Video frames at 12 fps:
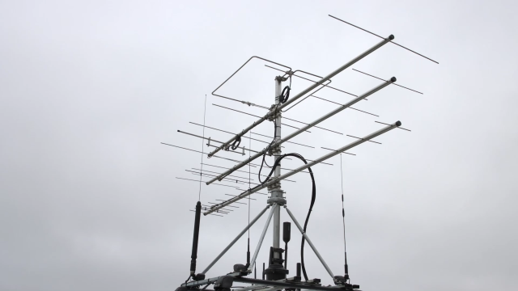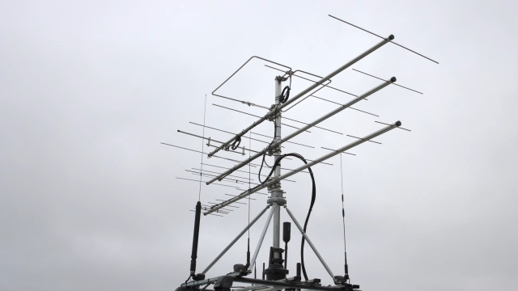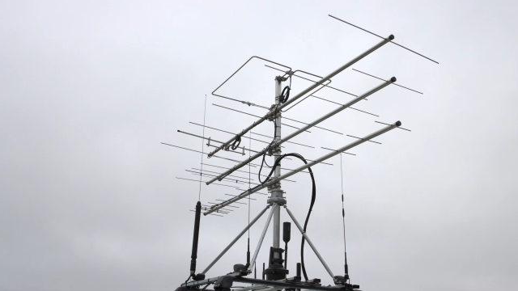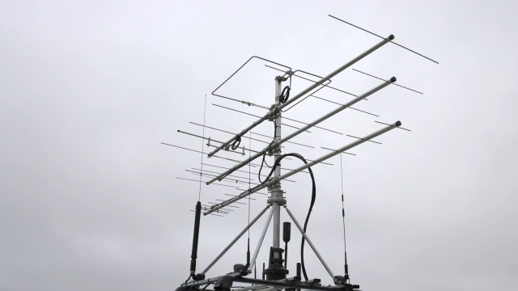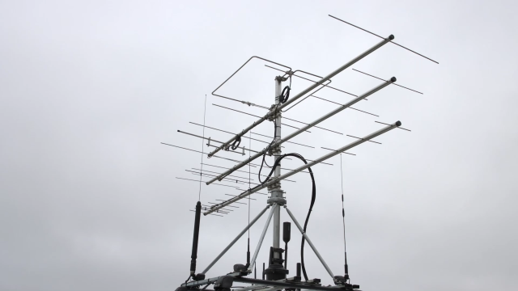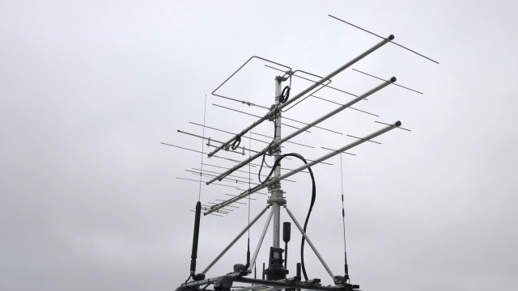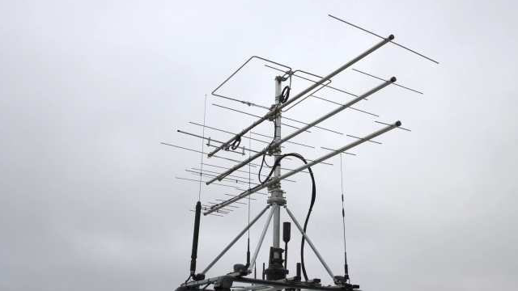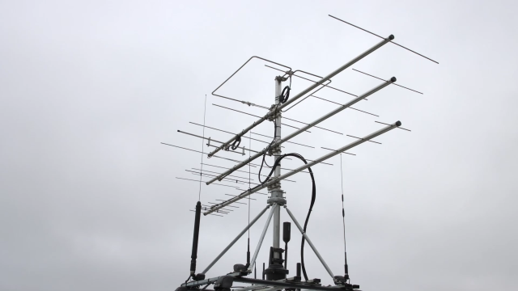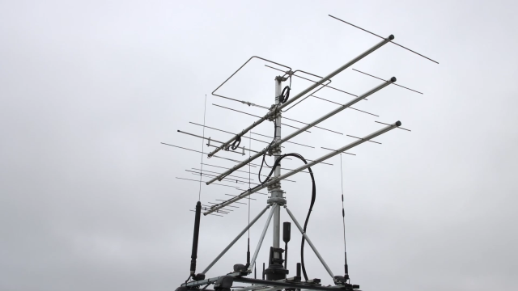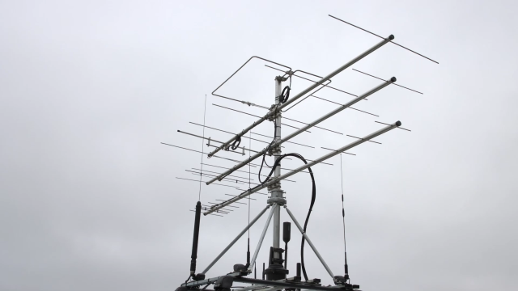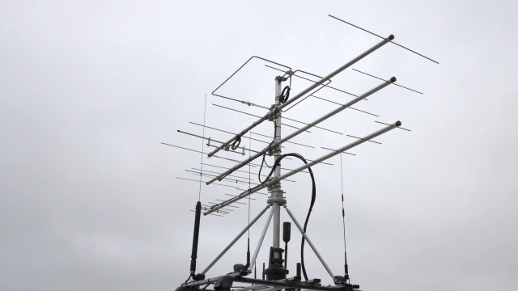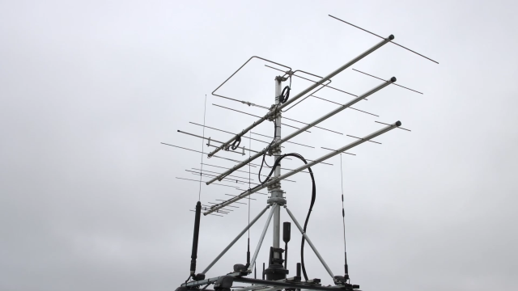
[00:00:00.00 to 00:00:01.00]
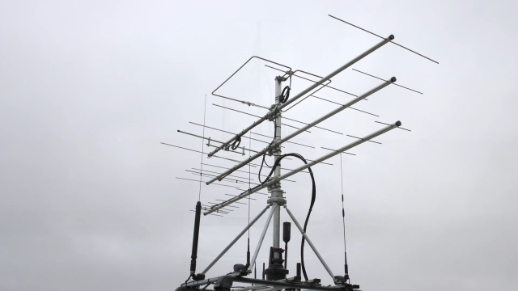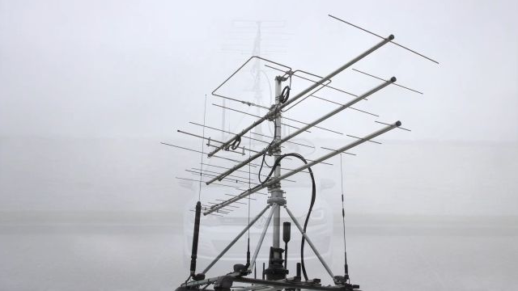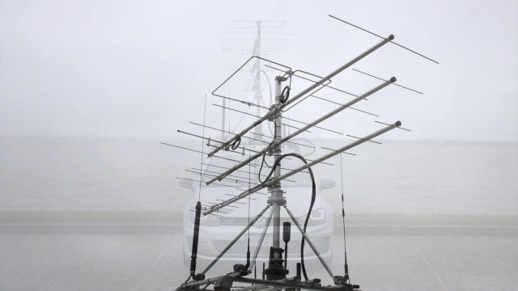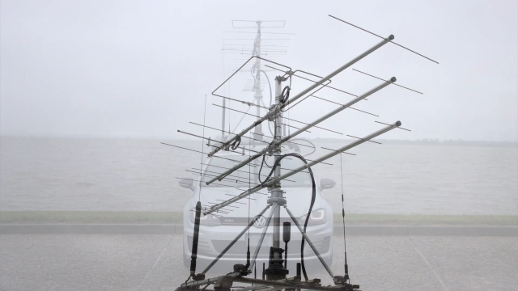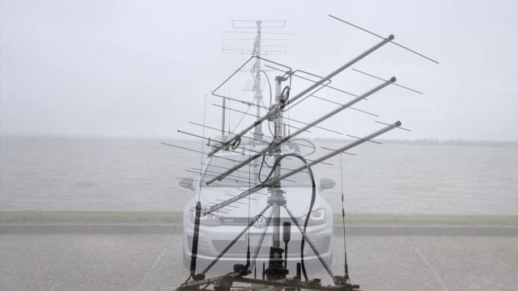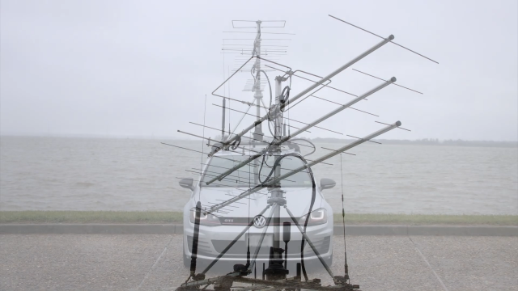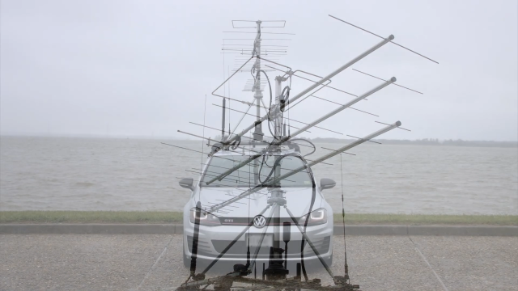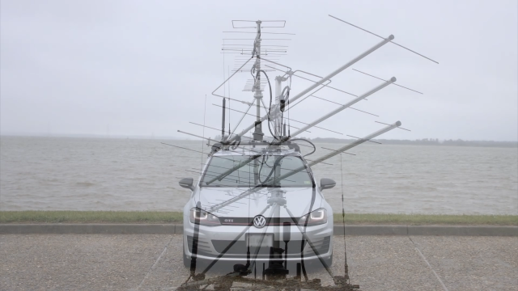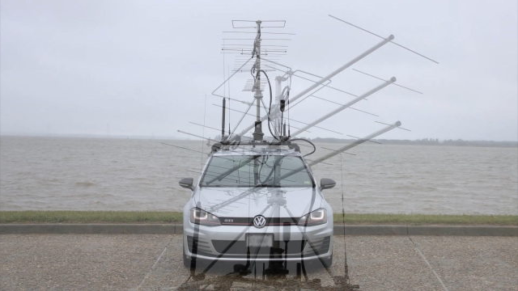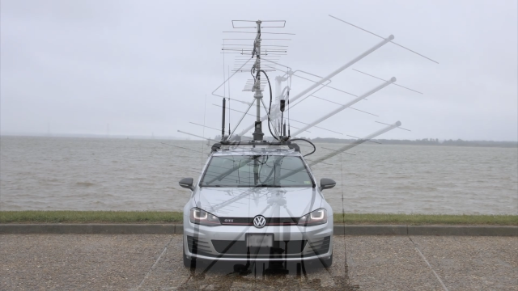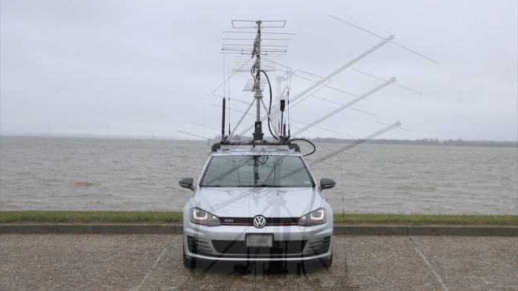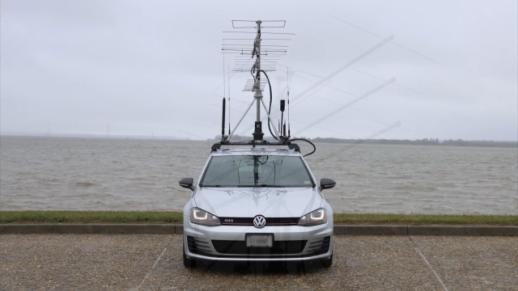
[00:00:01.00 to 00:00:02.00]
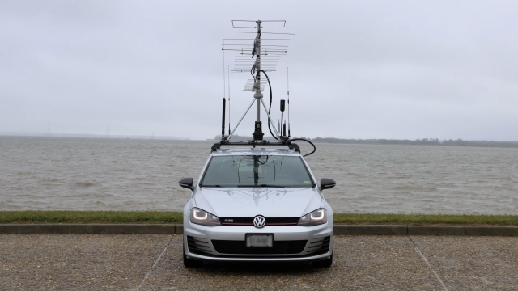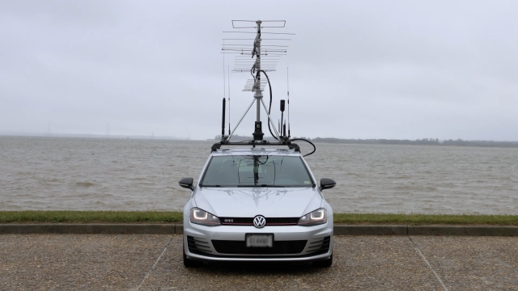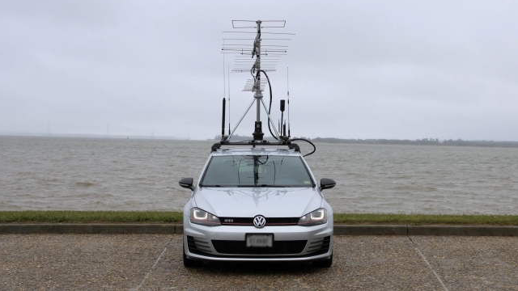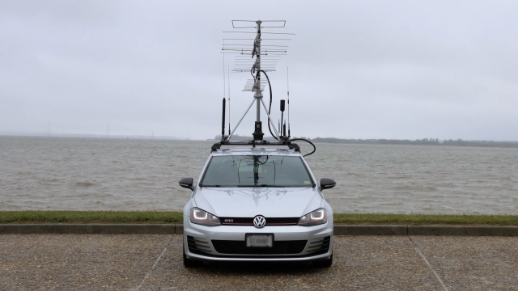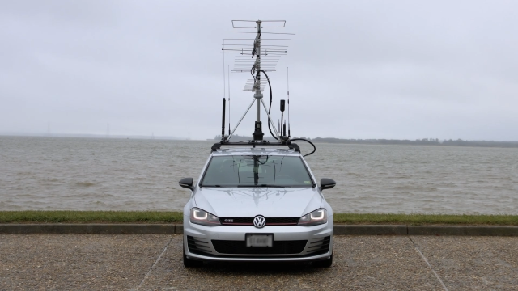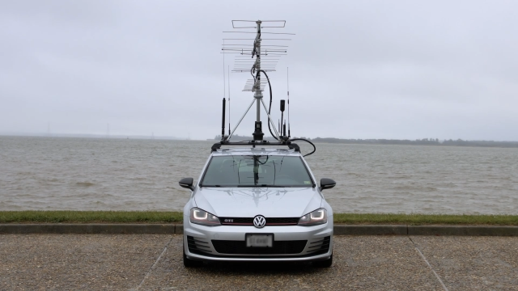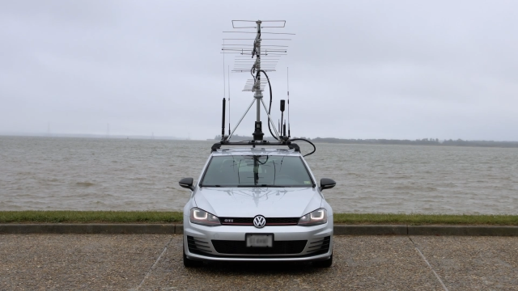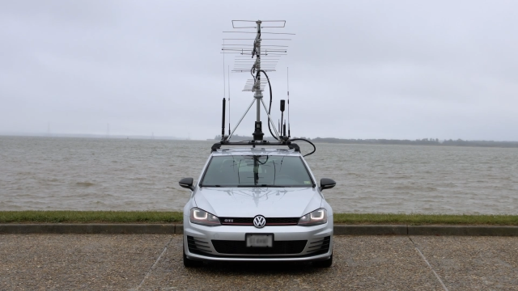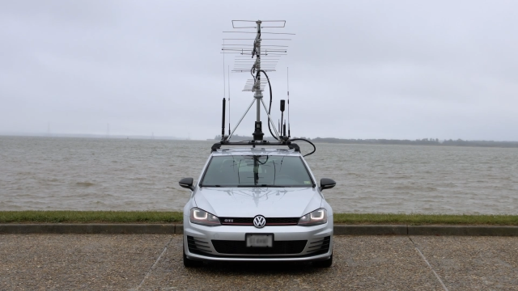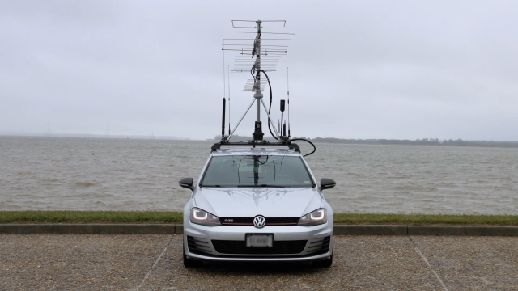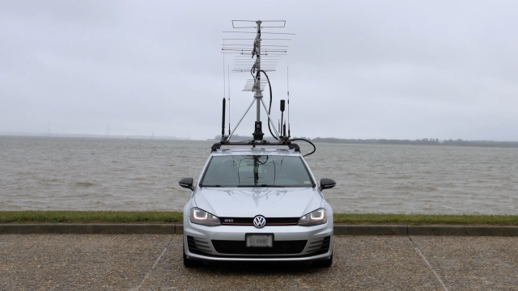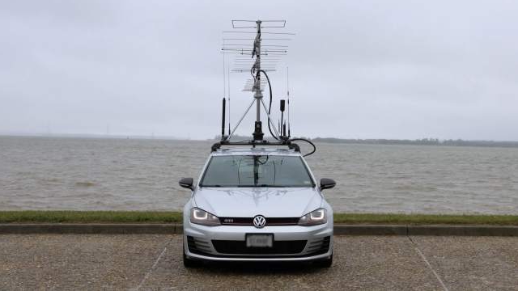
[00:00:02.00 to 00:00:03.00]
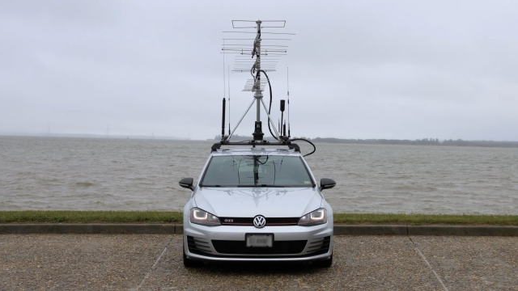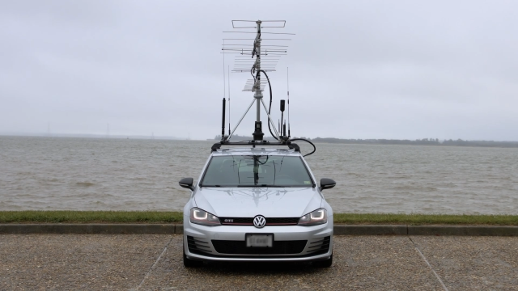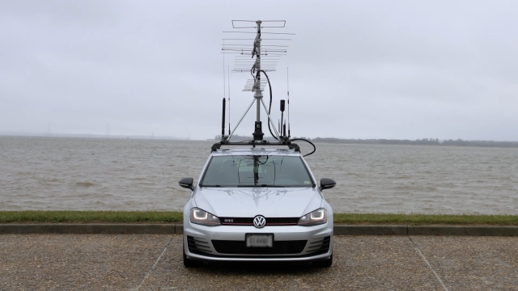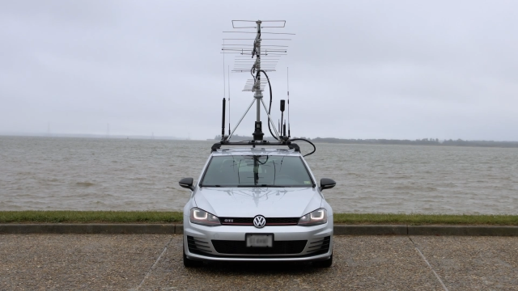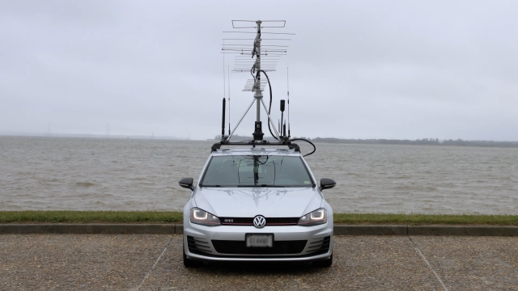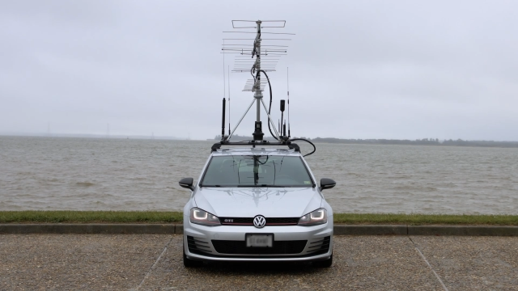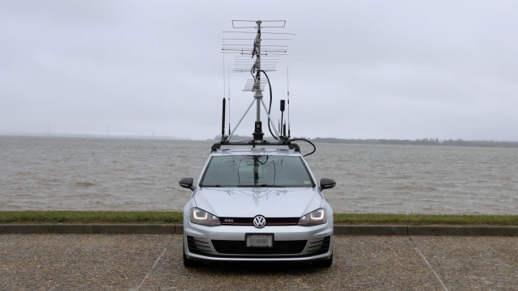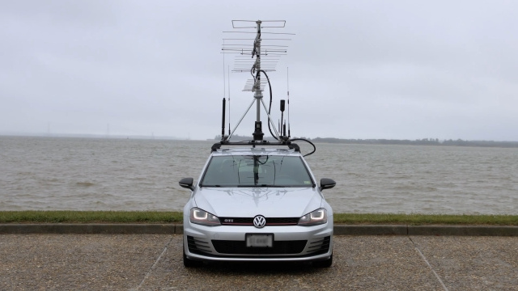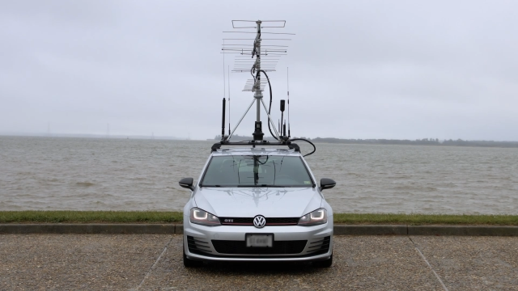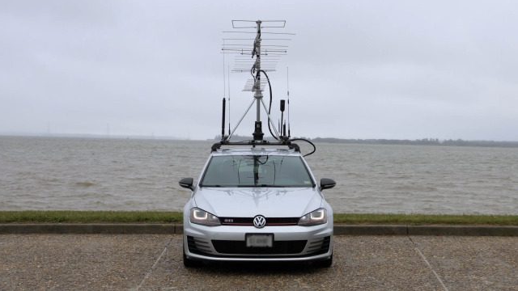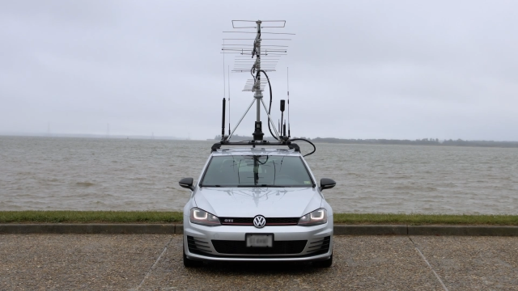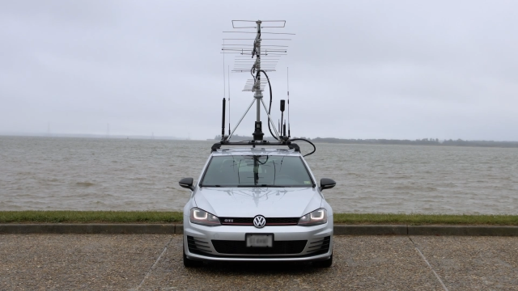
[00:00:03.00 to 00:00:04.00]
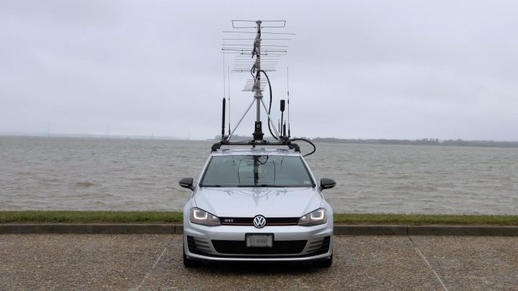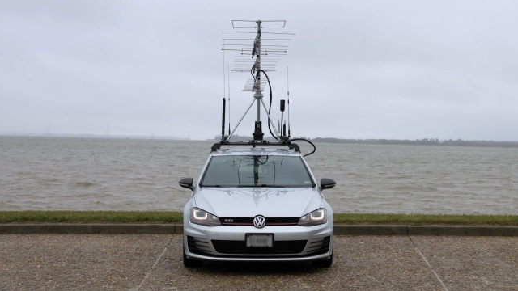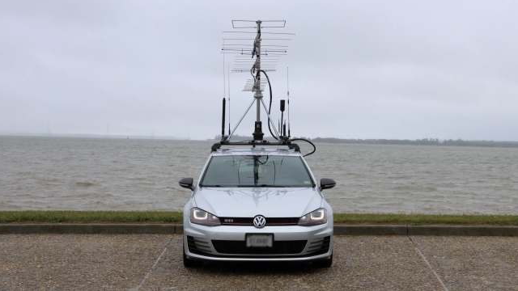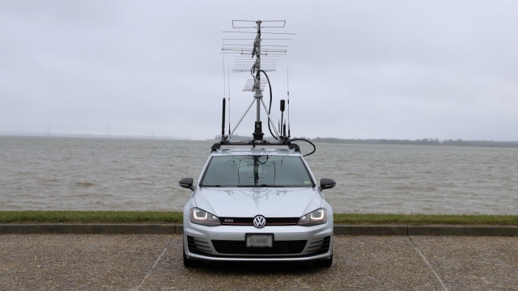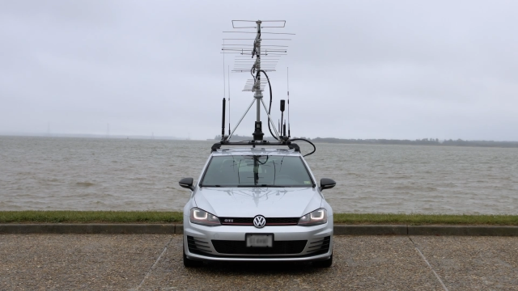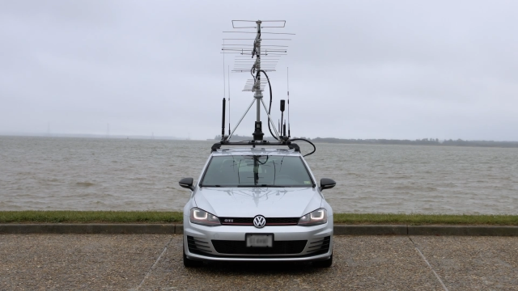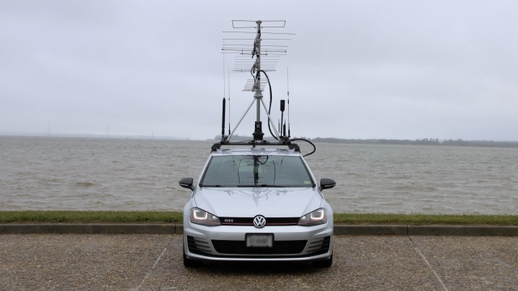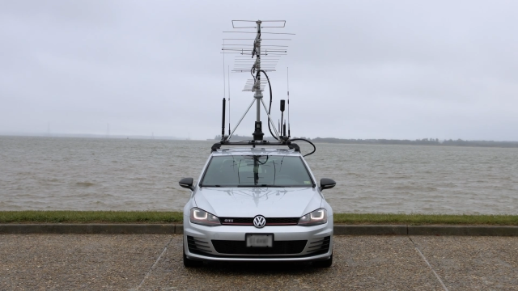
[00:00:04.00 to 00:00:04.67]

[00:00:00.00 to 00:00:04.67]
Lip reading: Nobody's mouth can be seen.